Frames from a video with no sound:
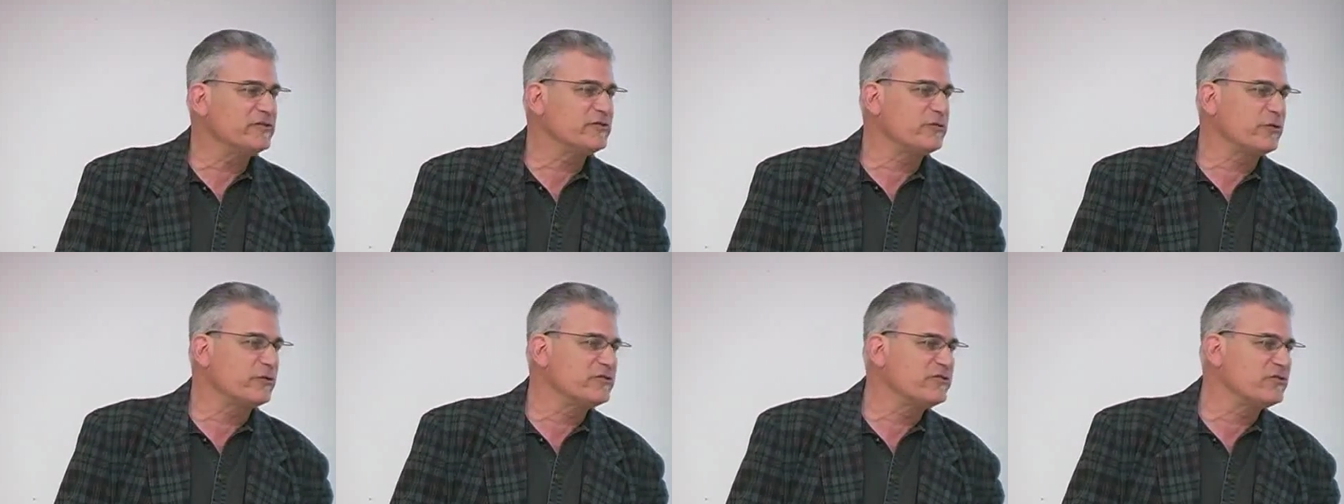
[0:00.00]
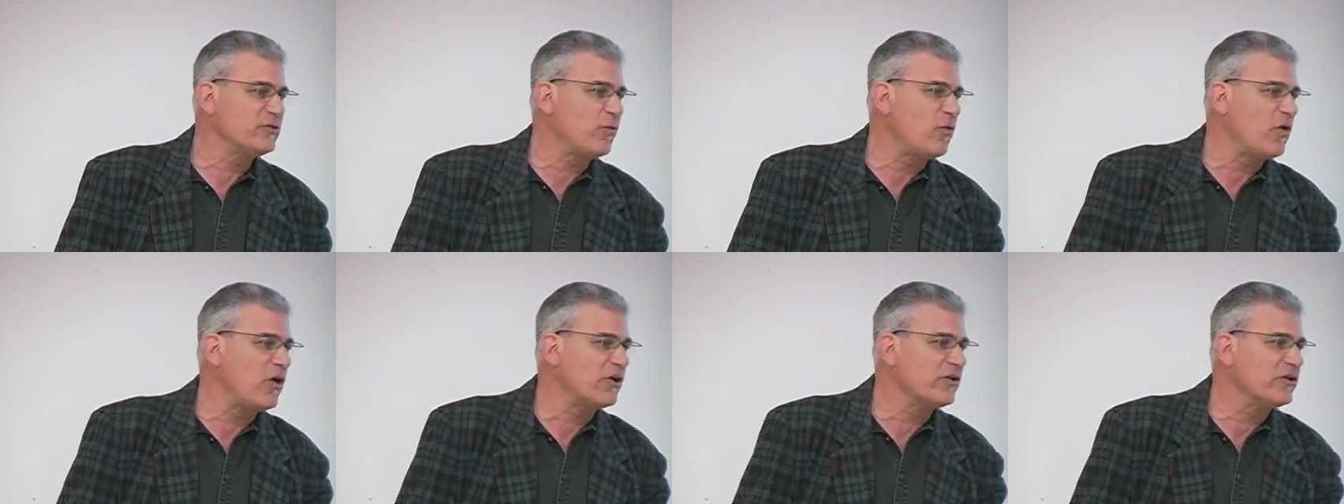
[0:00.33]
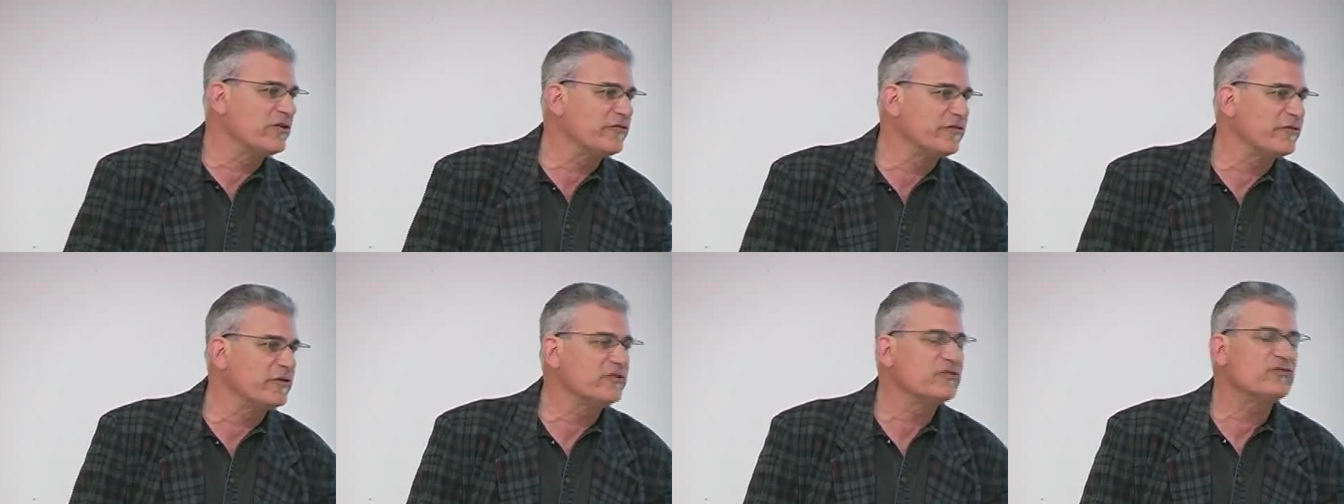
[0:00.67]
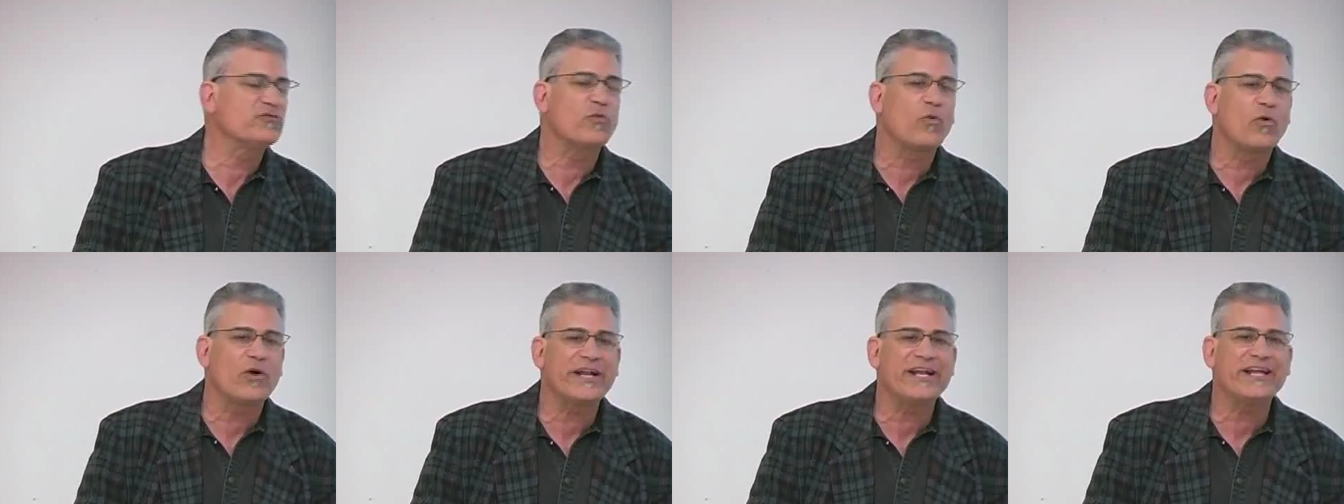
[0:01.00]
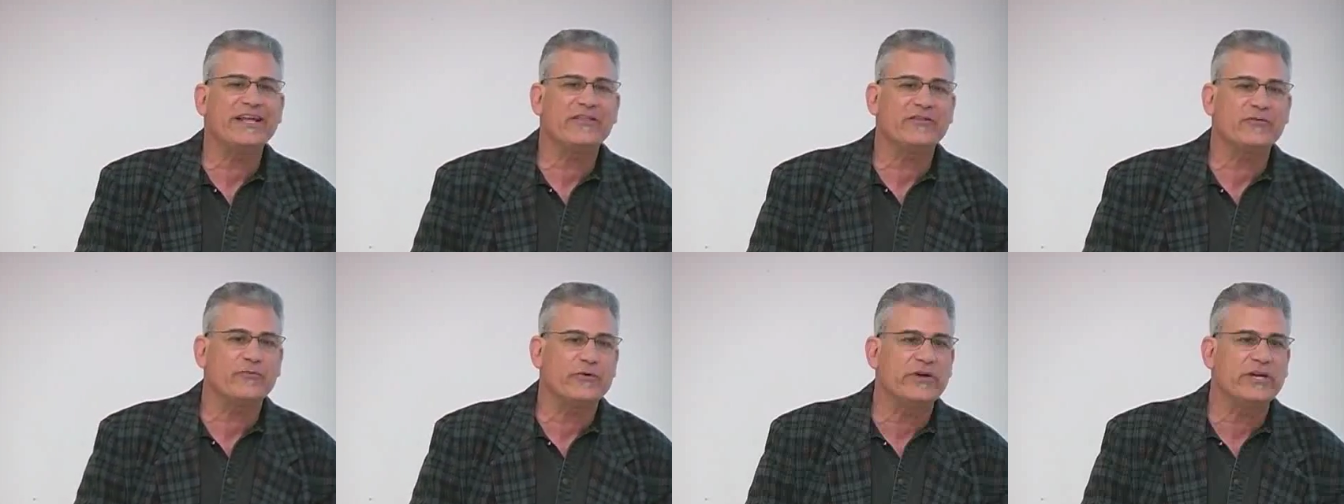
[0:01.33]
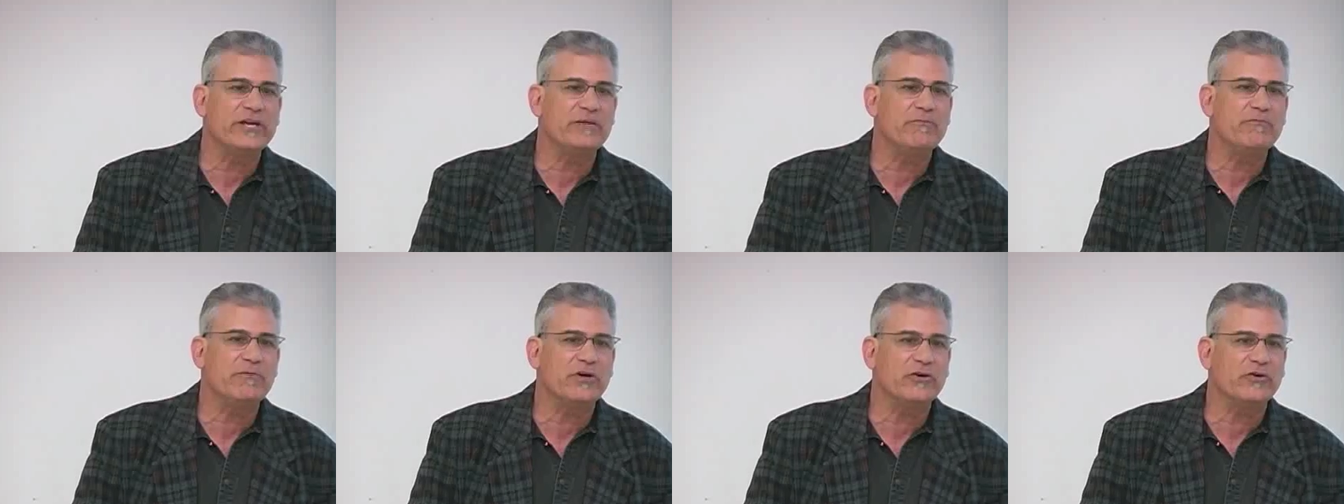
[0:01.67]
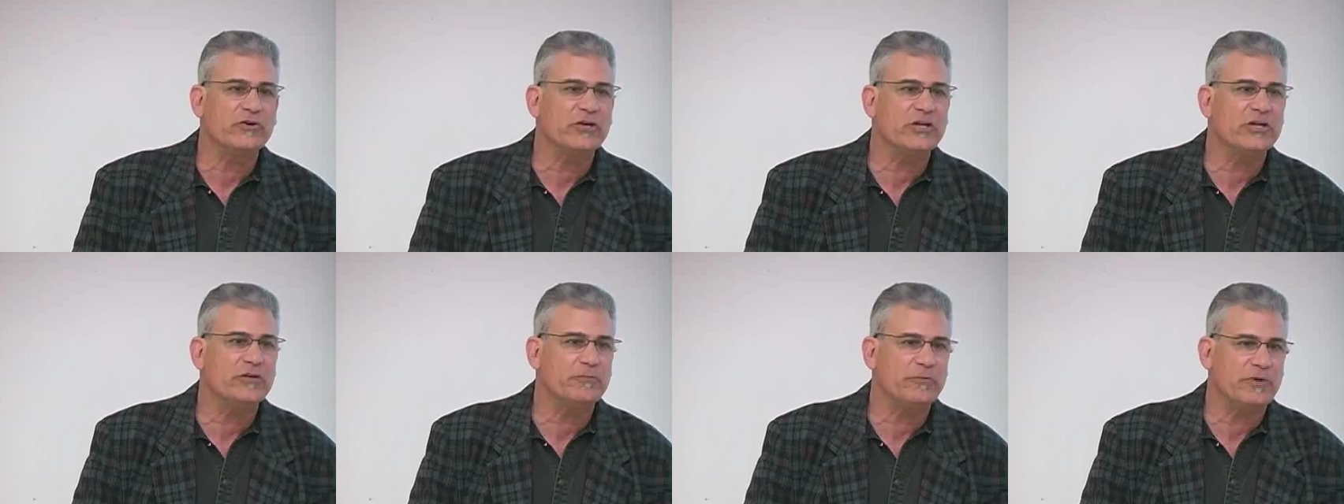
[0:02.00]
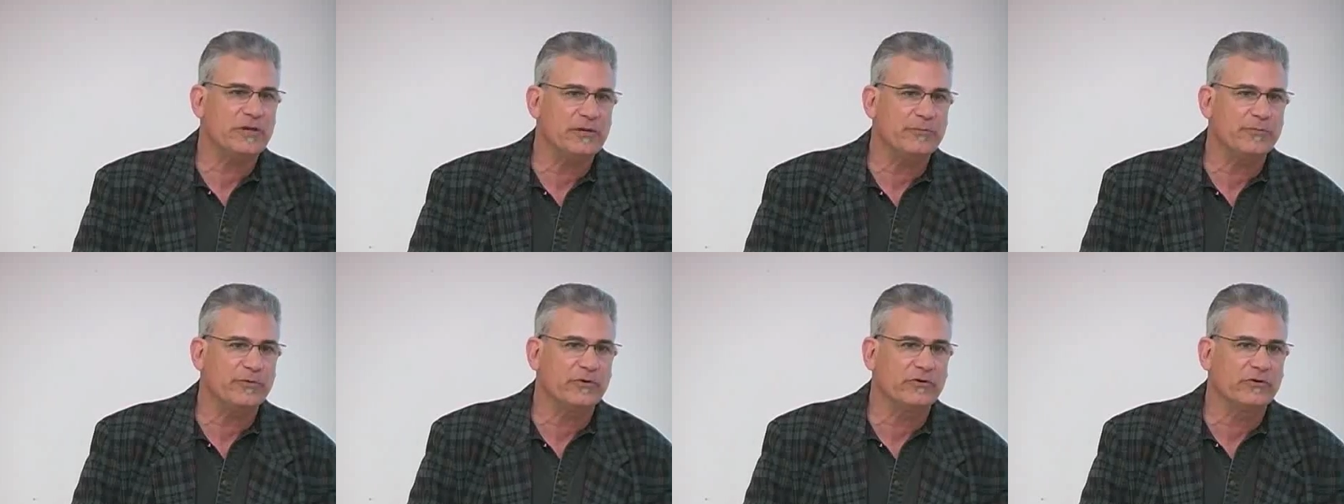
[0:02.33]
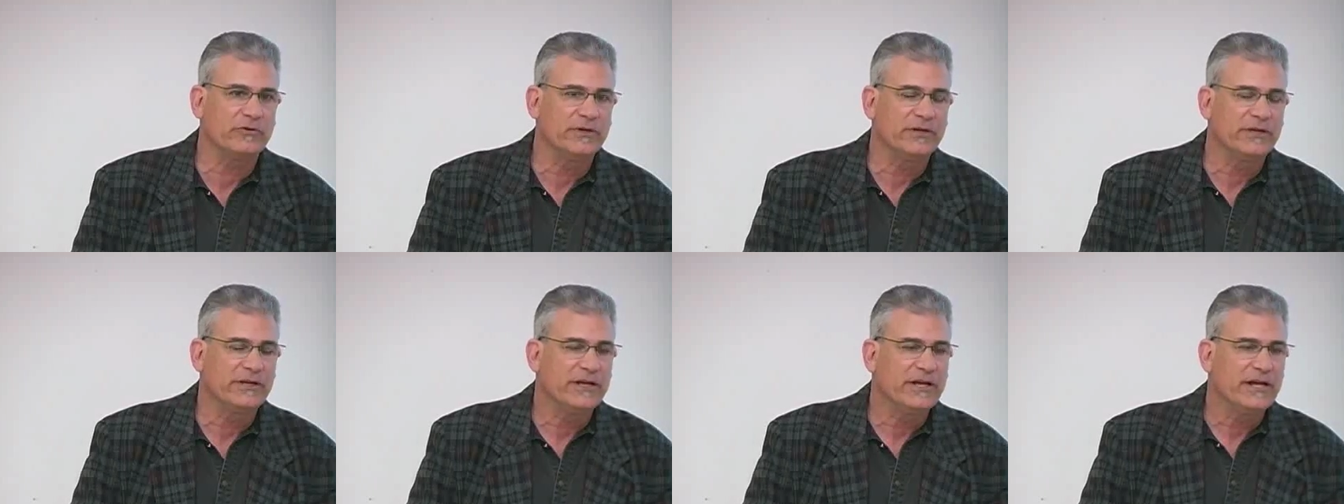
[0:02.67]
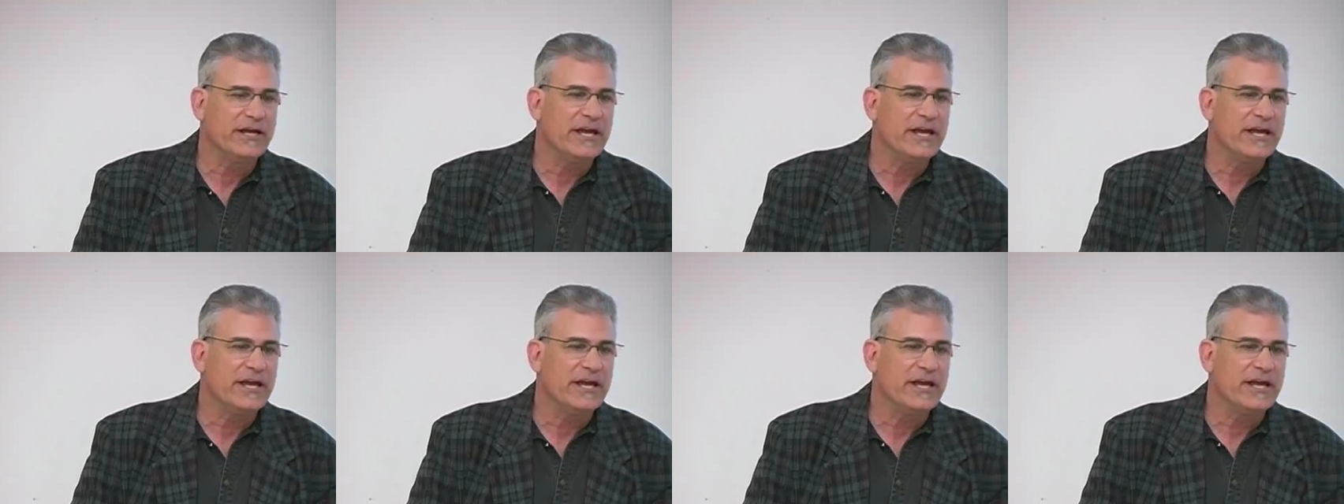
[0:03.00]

source of water for 23 million people,